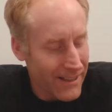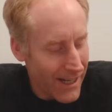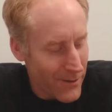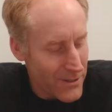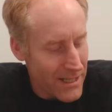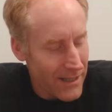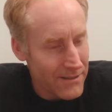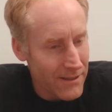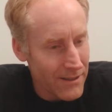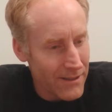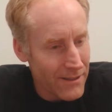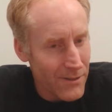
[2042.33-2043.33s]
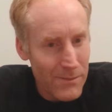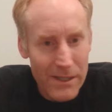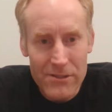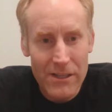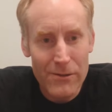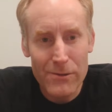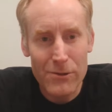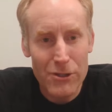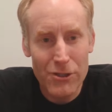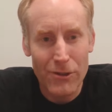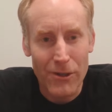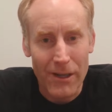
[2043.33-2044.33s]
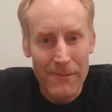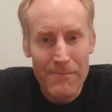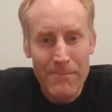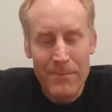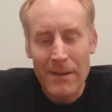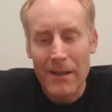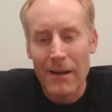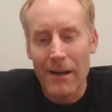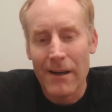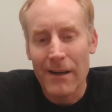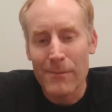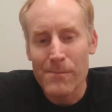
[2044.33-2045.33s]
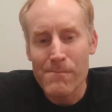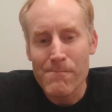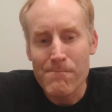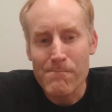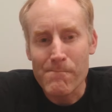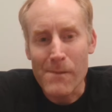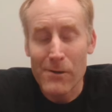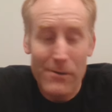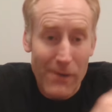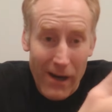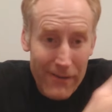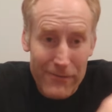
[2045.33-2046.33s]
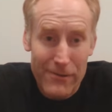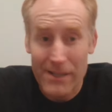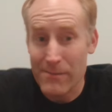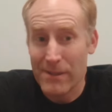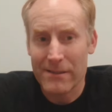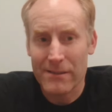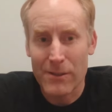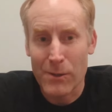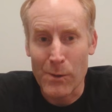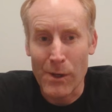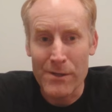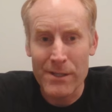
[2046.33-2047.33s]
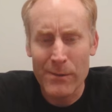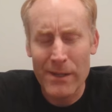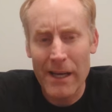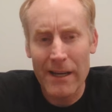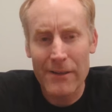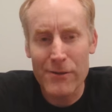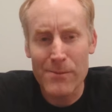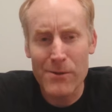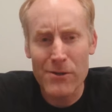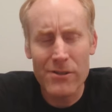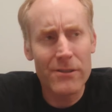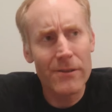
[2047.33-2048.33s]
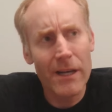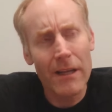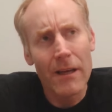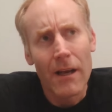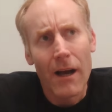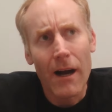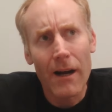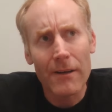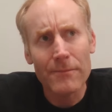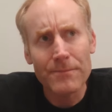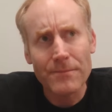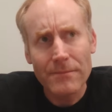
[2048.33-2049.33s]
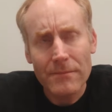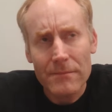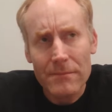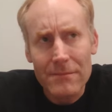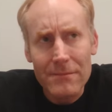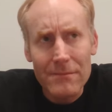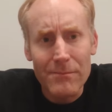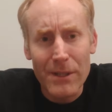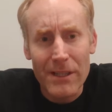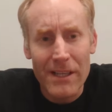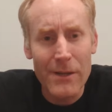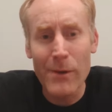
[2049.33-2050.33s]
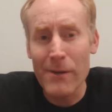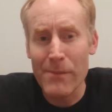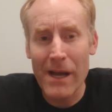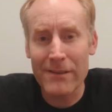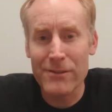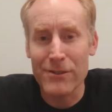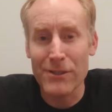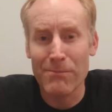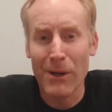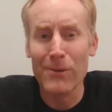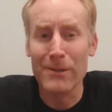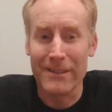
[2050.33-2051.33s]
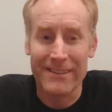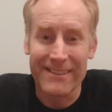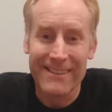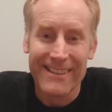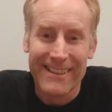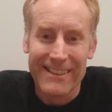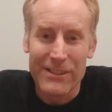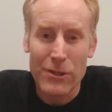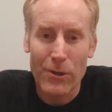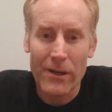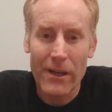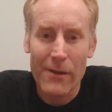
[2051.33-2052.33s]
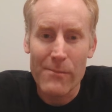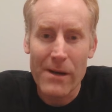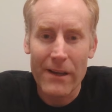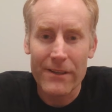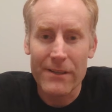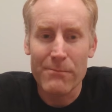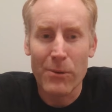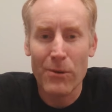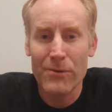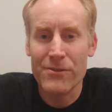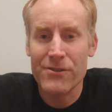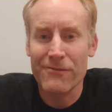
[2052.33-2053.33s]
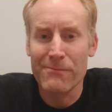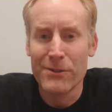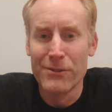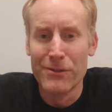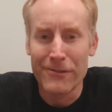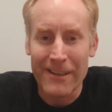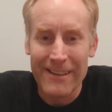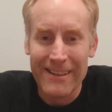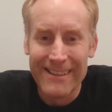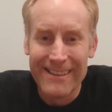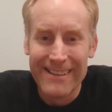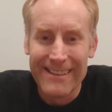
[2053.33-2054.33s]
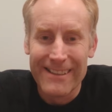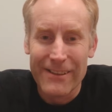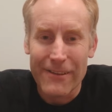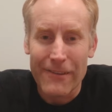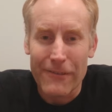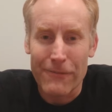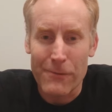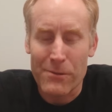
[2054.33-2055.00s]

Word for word: uh, I was outdone, though, by General Shaw, um, who I've already been quoting without attribution already. Um, but he went back to Napoleon talking about the importance of maneuver for